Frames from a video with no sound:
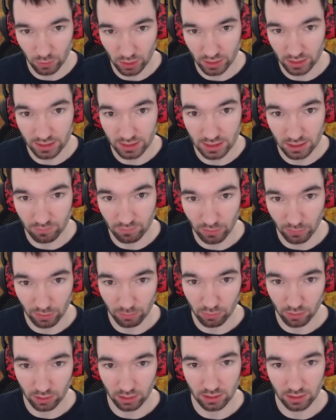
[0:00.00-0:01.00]
World, this is very
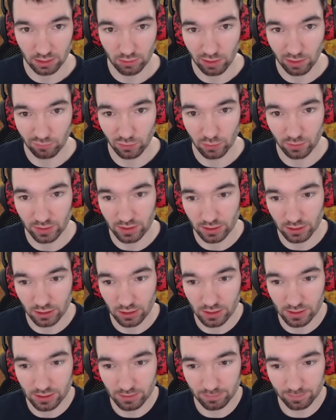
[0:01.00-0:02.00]
important that you have those
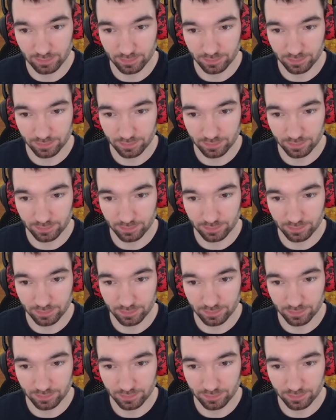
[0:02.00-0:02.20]
sigils.